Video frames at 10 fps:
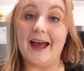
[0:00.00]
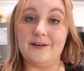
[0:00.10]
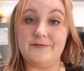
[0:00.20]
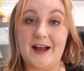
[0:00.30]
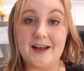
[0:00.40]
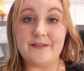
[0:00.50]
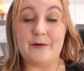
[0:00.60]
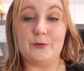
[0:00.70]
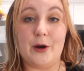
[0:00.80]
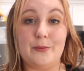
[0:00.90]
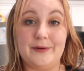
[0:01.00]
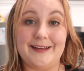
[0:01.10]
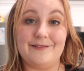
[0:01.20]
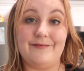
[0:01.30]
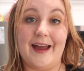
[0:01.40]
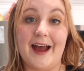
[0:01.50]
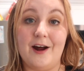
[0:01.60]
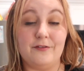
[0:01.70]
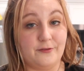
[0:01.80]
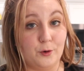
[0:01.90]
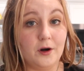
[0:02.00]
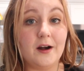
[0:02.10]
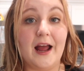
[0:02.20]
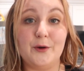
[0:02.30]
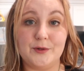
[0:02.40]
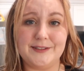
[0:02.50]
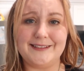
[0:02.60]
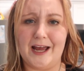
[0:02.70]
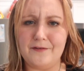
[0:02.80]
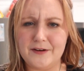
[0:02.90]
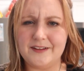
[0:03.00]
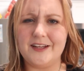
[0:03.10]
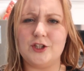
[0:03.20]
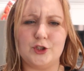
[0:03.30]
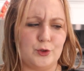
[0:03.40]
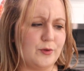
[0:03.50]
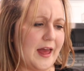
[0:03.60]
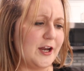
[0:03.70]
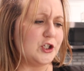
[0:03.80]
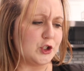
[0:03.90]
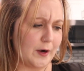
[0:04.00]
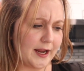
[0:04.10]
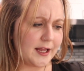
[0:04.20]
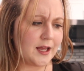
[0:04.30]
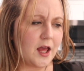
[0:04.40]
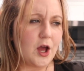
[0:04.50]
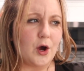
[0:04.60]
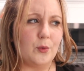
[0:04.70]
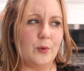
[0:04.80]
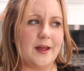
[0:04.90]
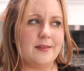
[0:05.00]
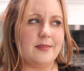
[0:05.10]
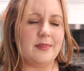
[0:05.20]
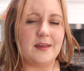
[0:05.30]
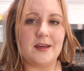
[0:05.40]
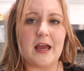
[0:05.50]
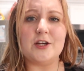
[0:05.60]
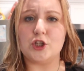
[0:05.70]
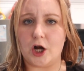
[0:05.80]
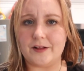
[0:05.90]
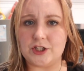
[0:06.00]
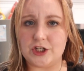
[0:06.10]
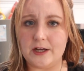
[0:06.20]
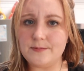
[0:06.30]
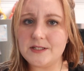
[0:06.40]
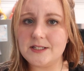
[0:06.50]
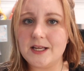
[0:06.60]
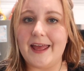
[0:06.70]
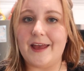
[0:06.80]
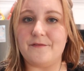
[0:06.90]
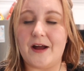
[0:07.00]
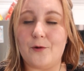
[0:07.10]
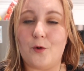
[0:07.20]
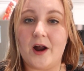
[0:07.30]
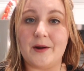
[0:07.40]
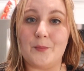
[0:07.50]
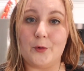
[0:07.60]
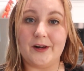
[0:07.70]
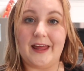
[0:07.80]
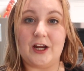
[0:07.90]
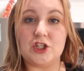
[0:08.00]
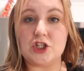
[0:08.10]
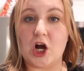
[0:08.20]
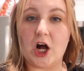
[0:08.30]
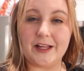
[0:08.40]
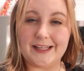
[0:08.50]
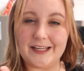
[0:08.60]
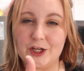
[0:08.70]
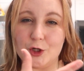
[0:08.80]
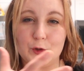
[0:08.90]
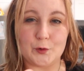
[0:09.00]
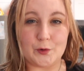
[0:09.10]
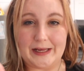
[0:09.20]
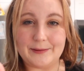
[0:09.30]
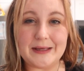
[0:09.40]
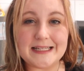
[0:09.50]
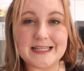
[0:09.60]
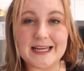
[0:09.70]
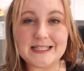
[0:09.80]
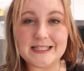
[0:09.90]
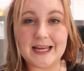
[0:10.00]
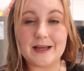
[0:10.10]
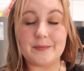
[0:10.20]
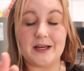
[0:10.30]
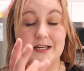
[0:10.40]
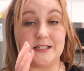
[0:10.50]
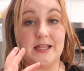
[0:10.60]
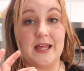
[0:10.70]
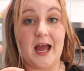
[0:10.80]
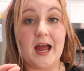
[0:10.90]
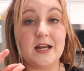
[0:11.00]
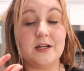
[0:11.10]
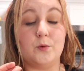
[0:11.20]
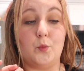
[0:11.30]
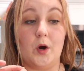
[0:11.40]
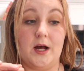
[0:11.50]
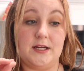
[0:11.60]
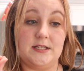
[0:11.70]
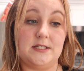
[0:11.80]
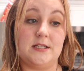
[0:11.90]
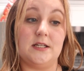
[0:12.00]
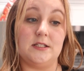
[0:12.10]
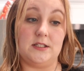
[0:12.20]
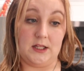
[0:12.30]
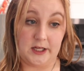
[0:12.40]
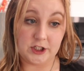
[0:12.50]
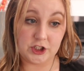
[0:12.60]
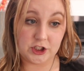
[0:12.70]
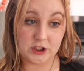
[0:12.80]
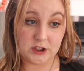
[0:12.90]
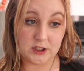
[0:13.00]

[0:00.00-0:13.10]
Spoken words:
Out of 5, I would probably give that a 4. I will definitely do that trick with the chocolate chips if I want a more like chocolatey, creamy tasting, because that was delish.